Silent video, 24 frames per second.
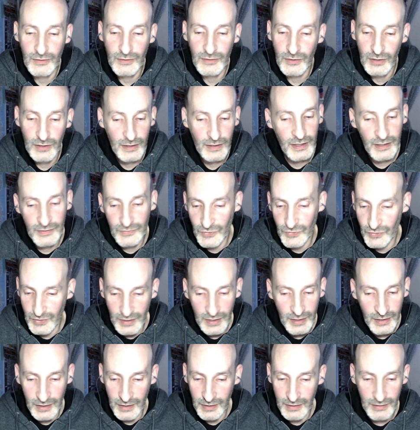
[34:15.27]
It's
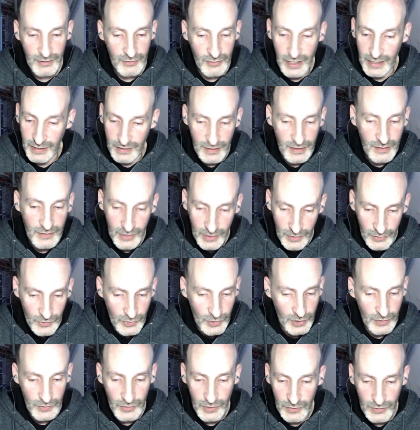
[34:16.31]
right.
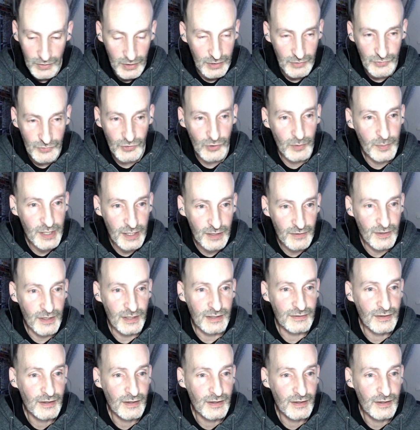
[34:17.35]
There are so many things.